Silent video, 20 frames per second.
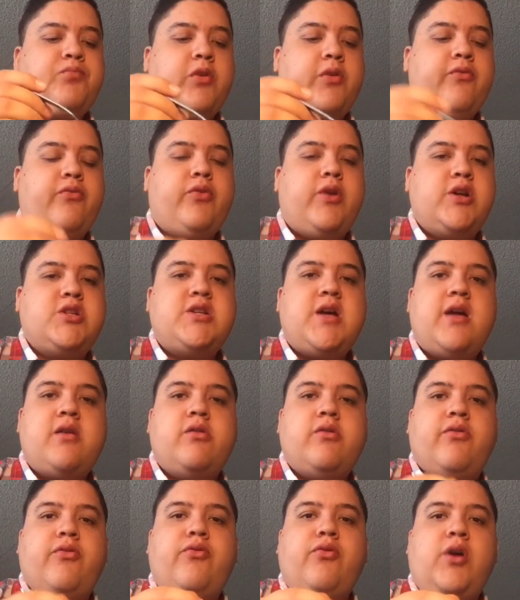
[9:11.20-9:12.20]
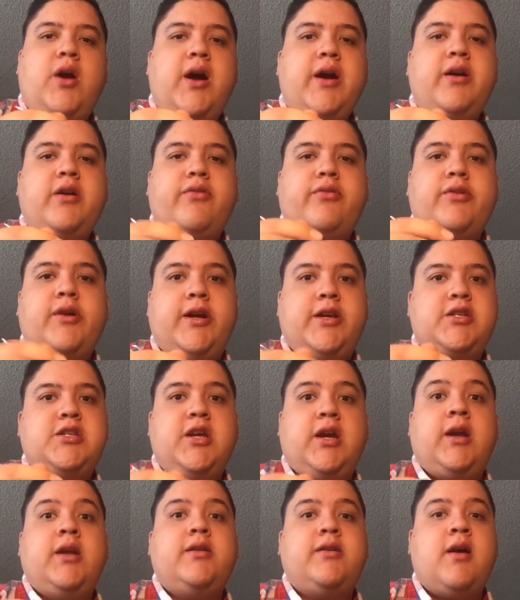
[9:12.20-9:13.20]
fresh out of the fryer fried
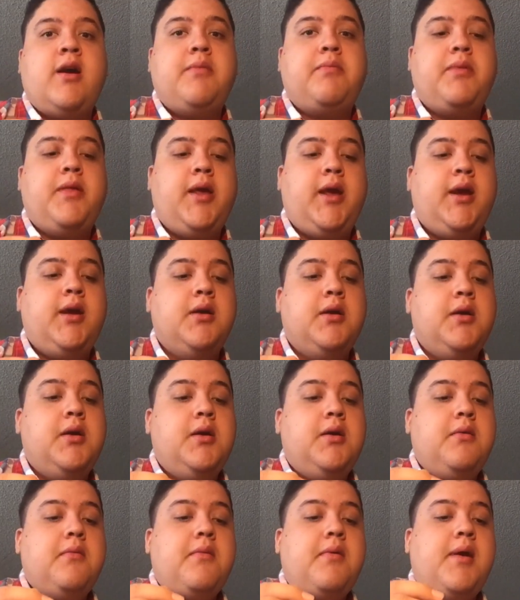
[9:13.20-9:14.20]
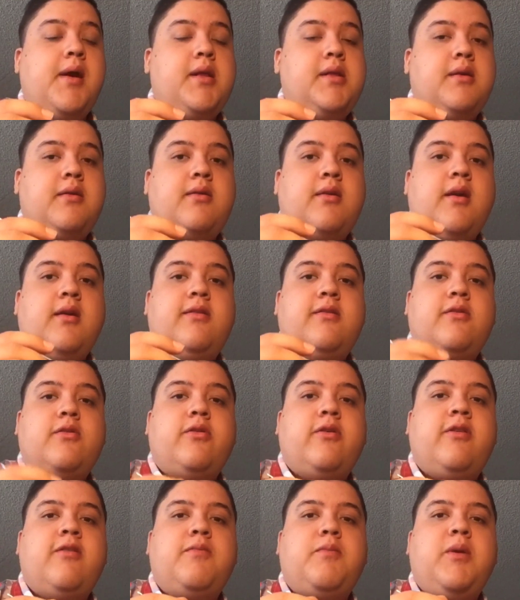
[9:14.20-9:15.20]
chicken type thing, and it tastes
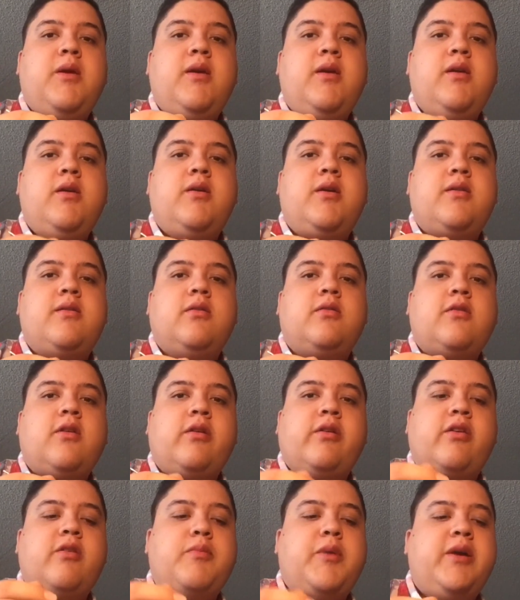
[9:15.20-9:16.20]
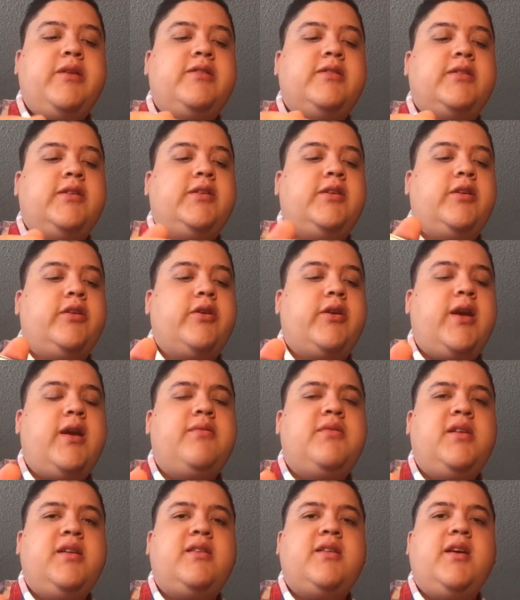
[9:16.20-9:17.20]
crispy. You can taste all the spices in here. You can't
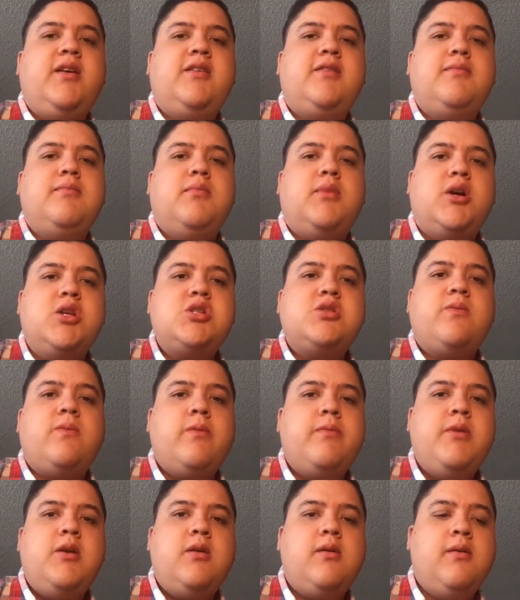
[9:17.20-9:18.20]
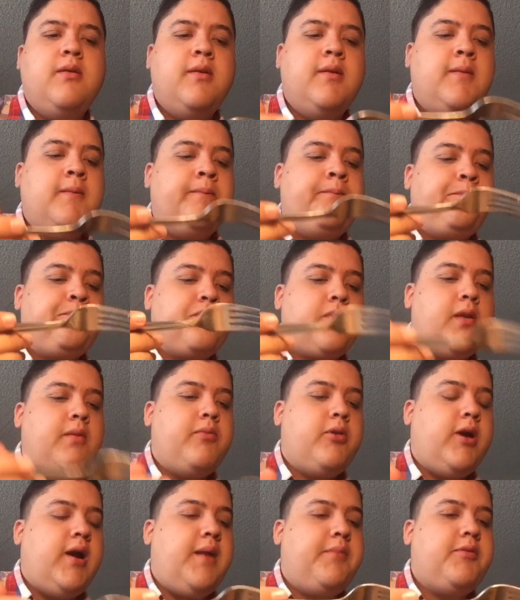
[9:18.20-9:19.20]
really taste much from here.
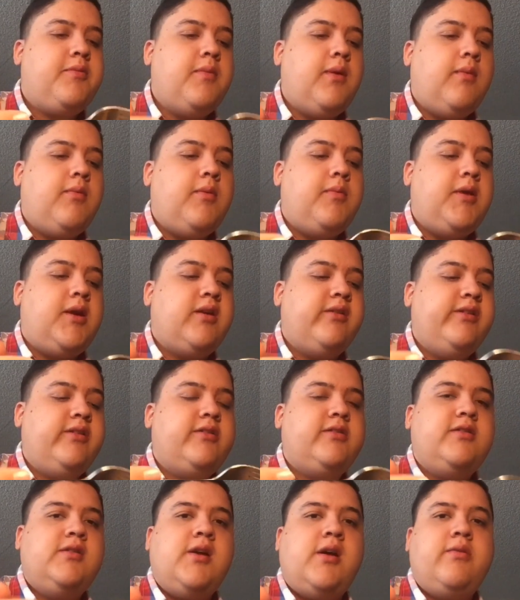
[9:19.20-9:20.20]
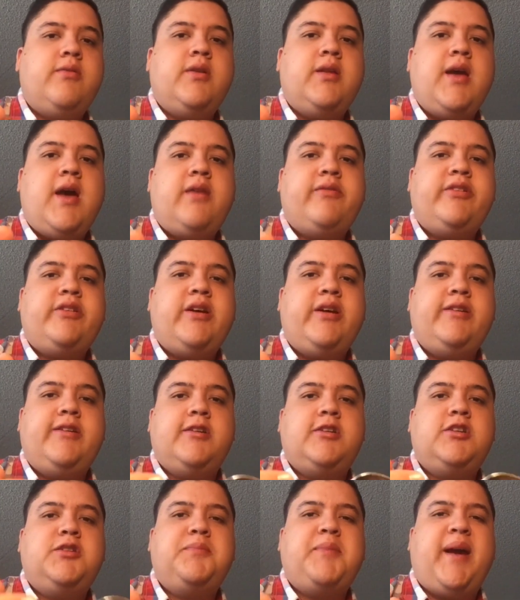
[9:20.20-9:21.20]
Perhaps maybe because it's not really advertised
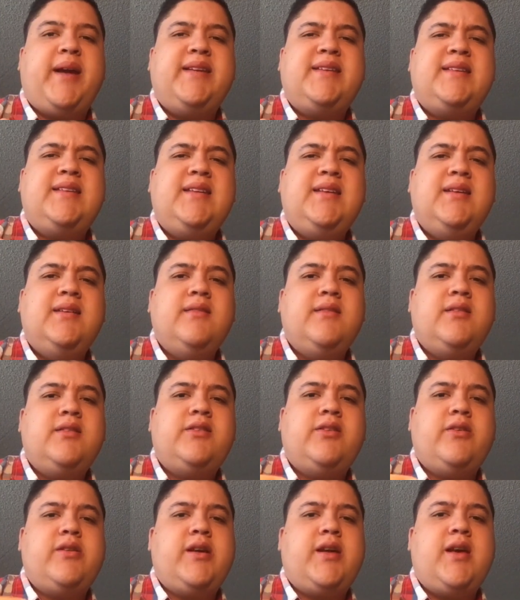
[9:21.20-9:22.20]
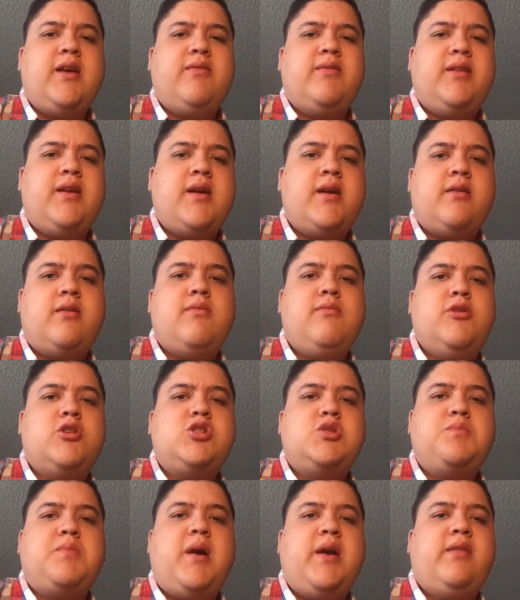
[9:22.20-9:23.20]
as spicy, so they can't really add too much
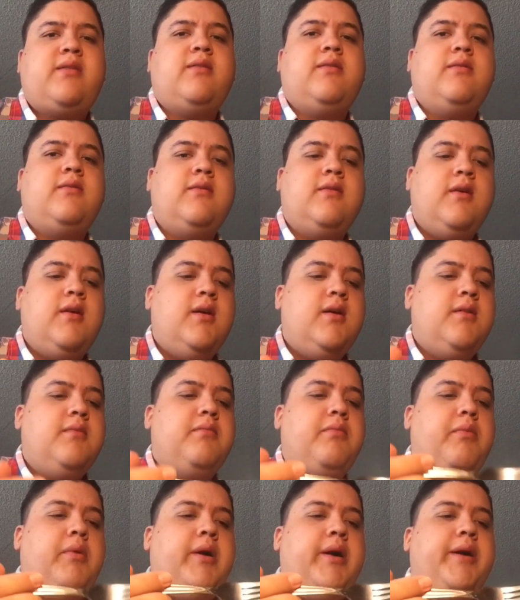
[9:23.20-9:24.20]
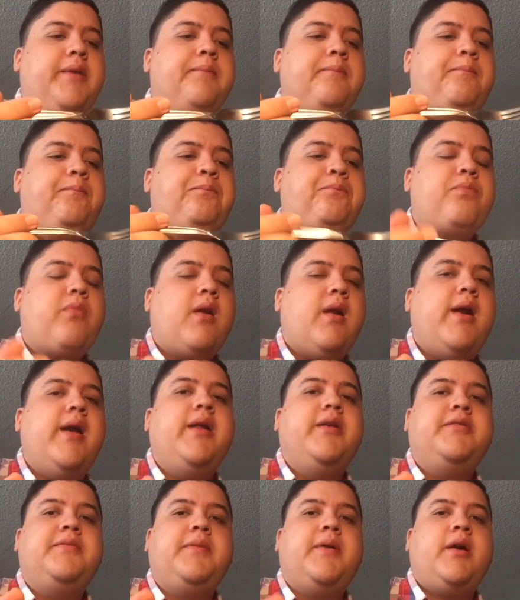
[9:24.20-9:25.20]
spices. But it
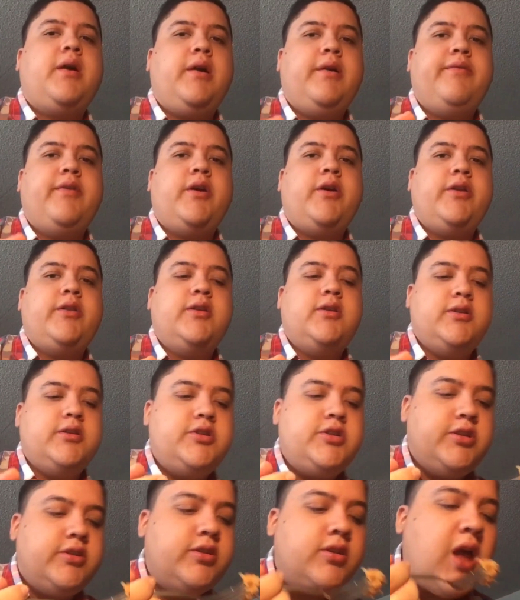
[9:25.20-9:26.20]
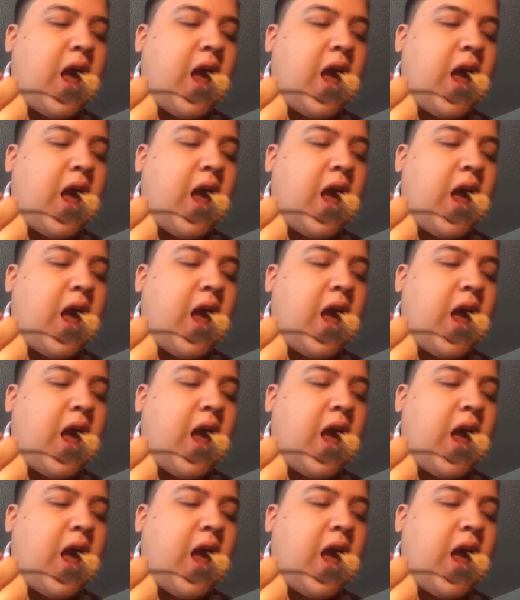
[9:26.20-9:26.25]
is very, very delicious.